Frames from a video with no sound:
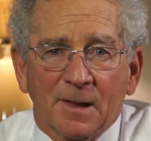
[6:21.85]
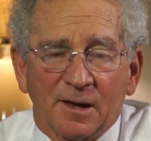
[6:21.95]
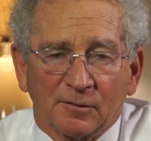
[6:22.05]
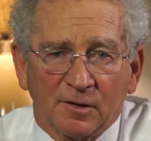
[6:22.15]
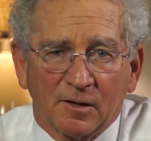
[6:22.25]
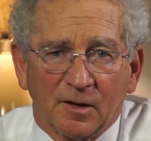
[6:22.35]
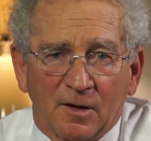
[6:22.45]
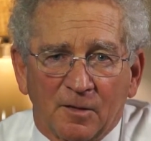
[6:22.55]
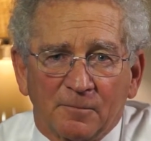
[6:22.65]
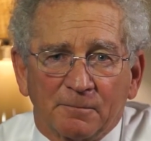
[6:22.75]
elder
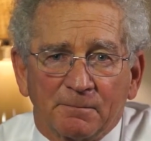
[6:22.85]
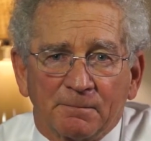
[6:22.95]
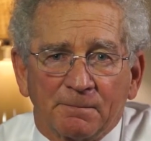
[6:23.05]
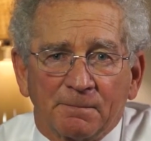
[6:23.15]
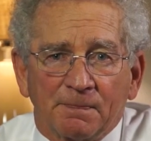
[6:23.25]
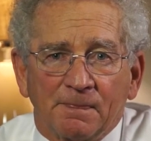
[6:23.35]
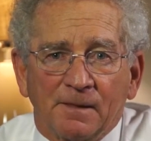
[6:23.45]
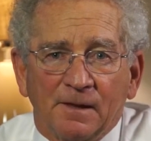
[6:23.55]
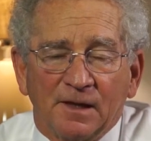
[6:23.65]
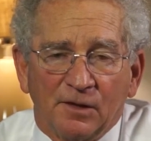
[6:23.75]
law
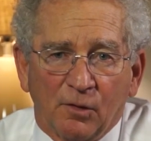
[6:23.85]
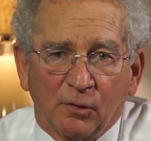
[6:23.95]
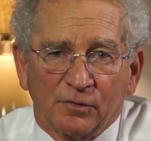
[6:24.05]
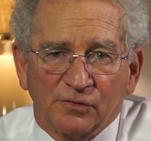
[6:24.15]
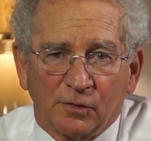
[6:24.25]
in North